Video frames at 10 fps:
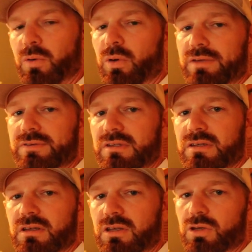my wife's
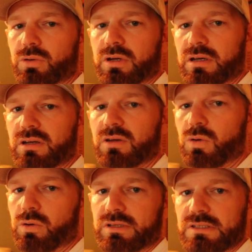yoga
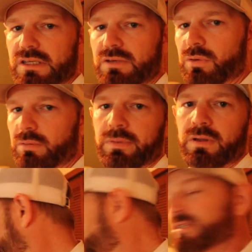quarantine room.
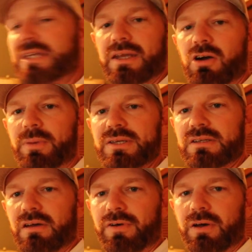I'm setting all my
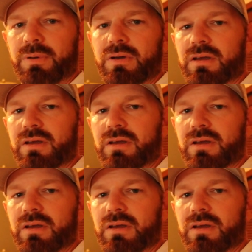stuff up,